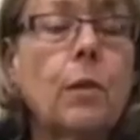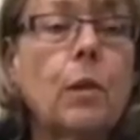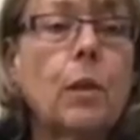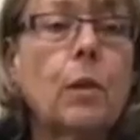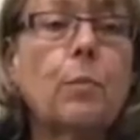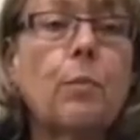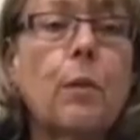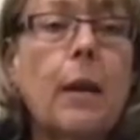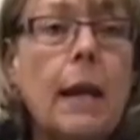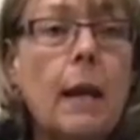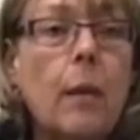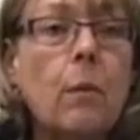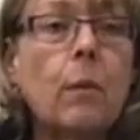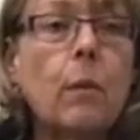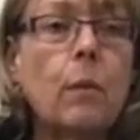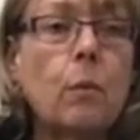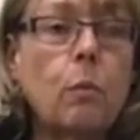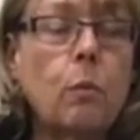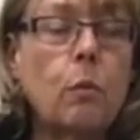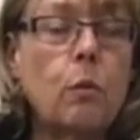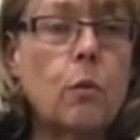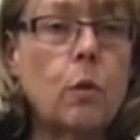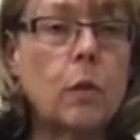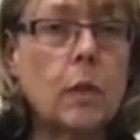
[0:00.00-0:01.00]
spray it
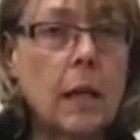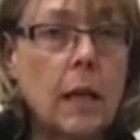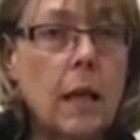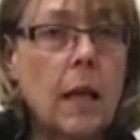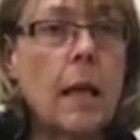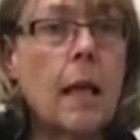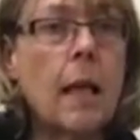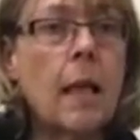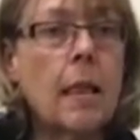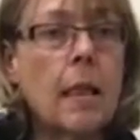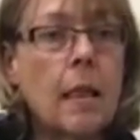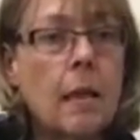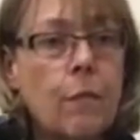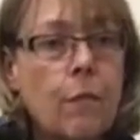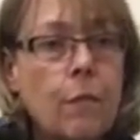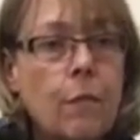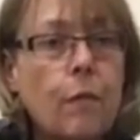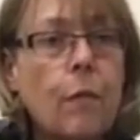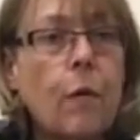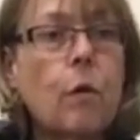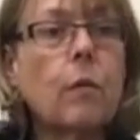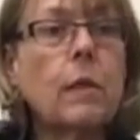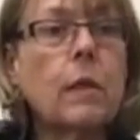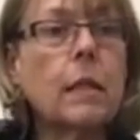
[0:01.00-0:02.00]
with water, then
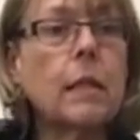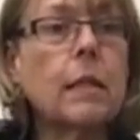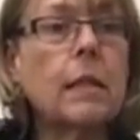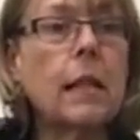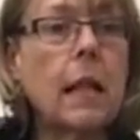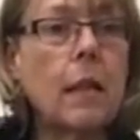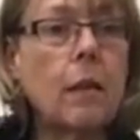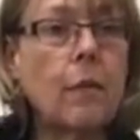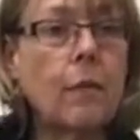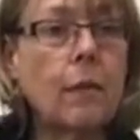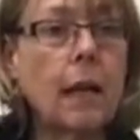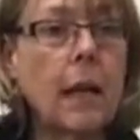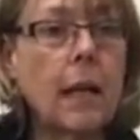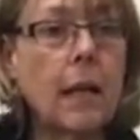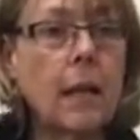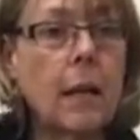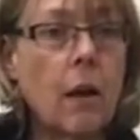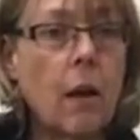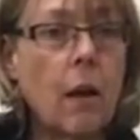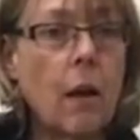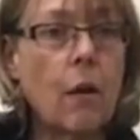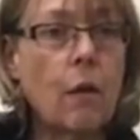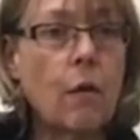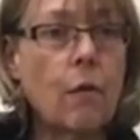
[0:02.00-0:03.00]
fold the
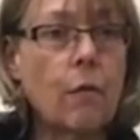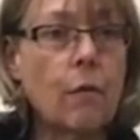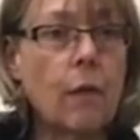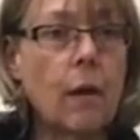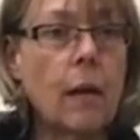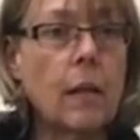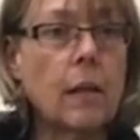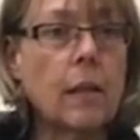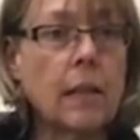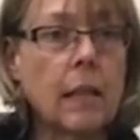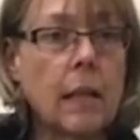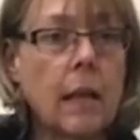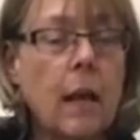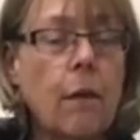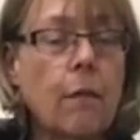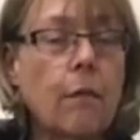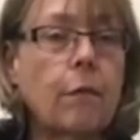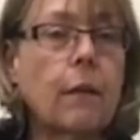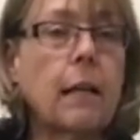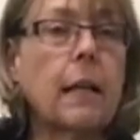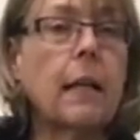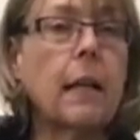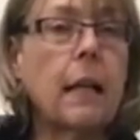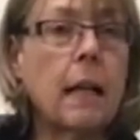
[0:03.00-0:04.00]
cellophane over to
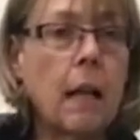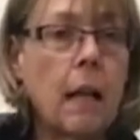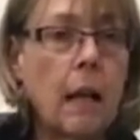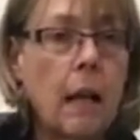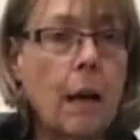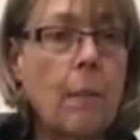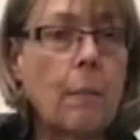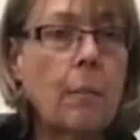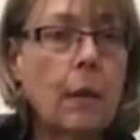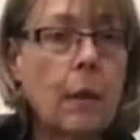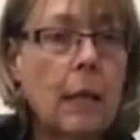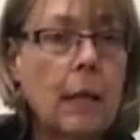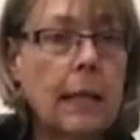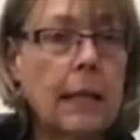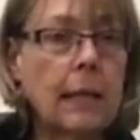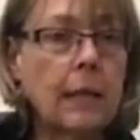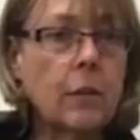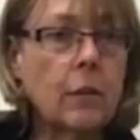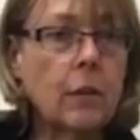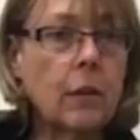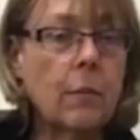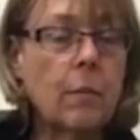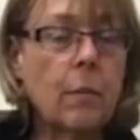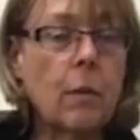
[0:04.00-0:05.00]
cover it, put a
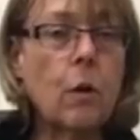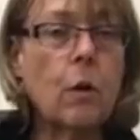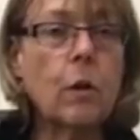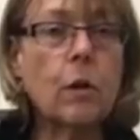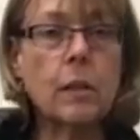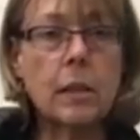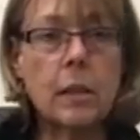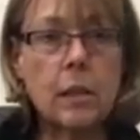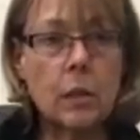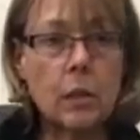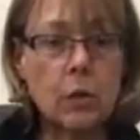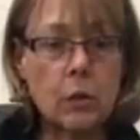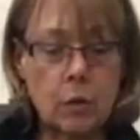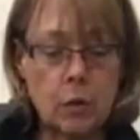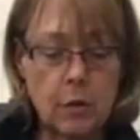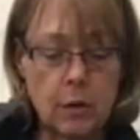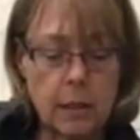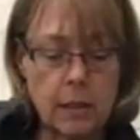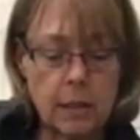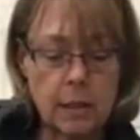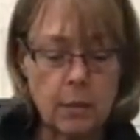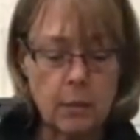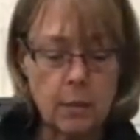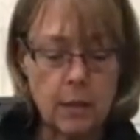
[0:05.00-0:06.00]
lid on the box and
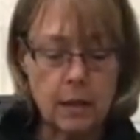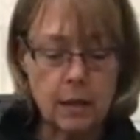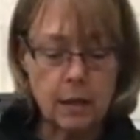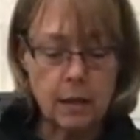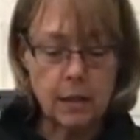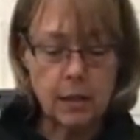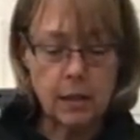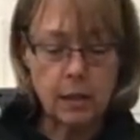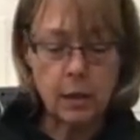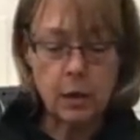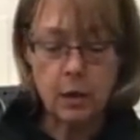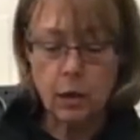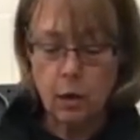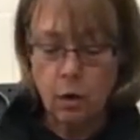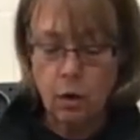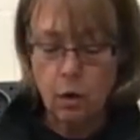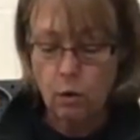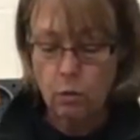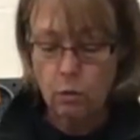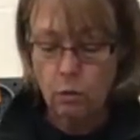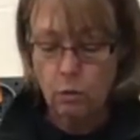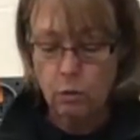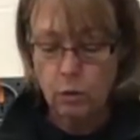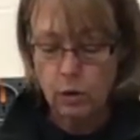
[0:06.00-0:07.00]
store it somewhere nice and
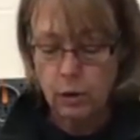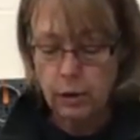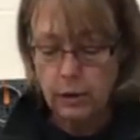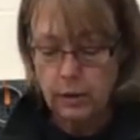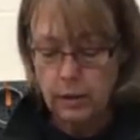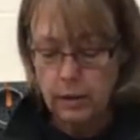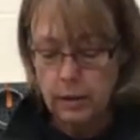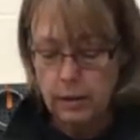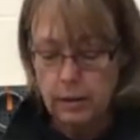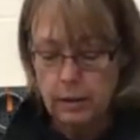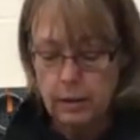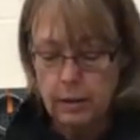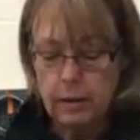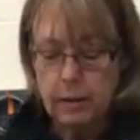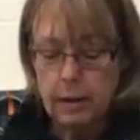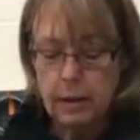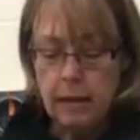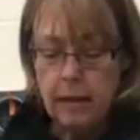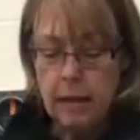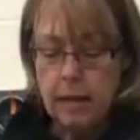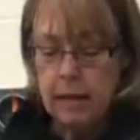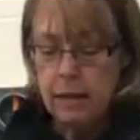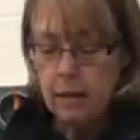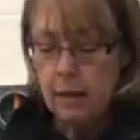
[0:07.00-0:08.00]
cold.
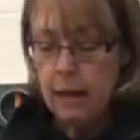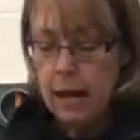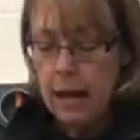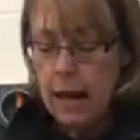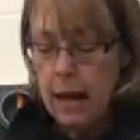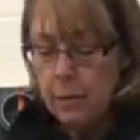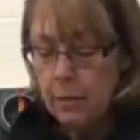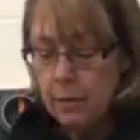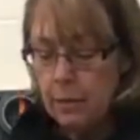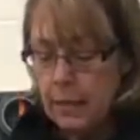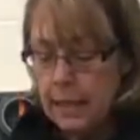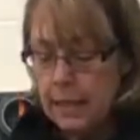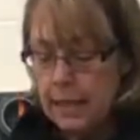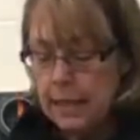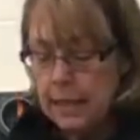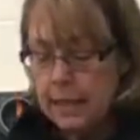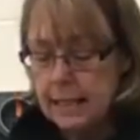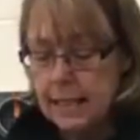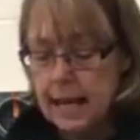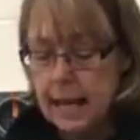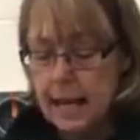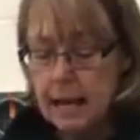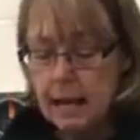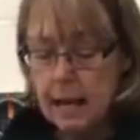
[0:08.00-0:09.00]
And it will happily
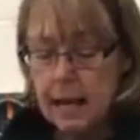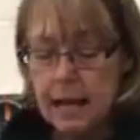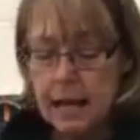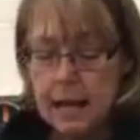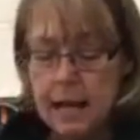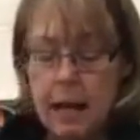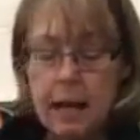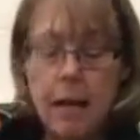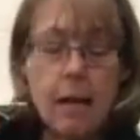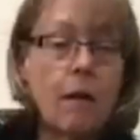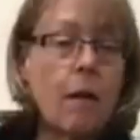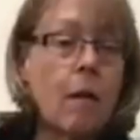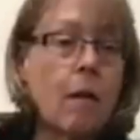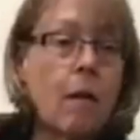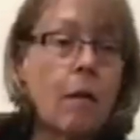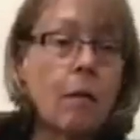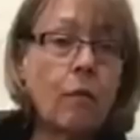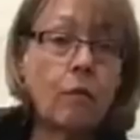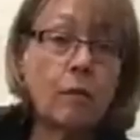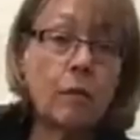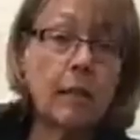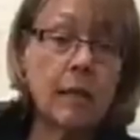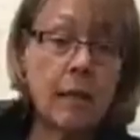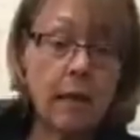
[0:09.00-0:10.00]
stay like that
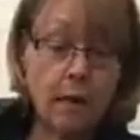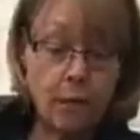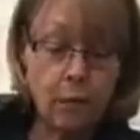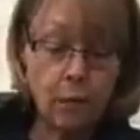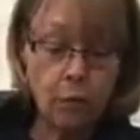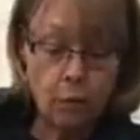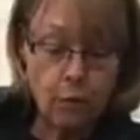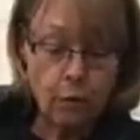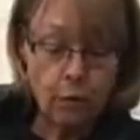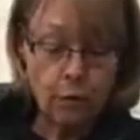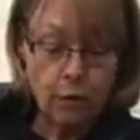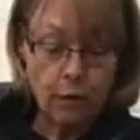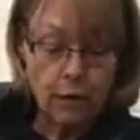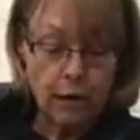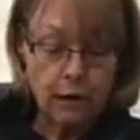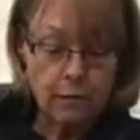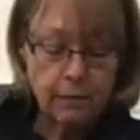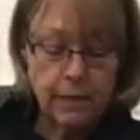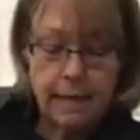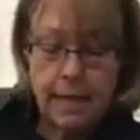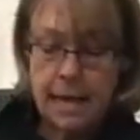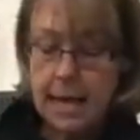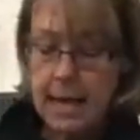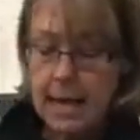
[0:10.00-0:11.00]
for say 4 or
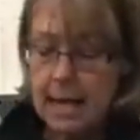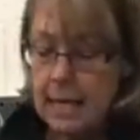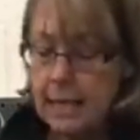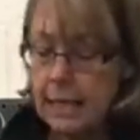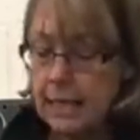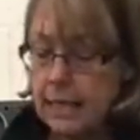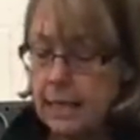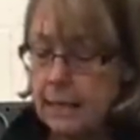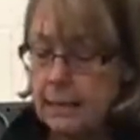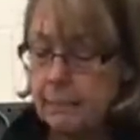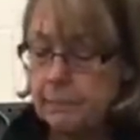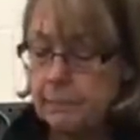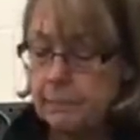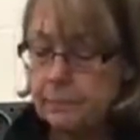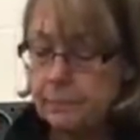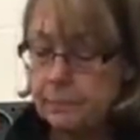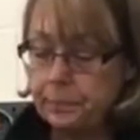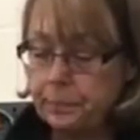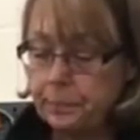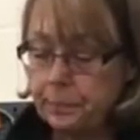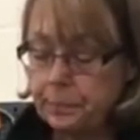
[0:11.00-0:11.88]
5 days.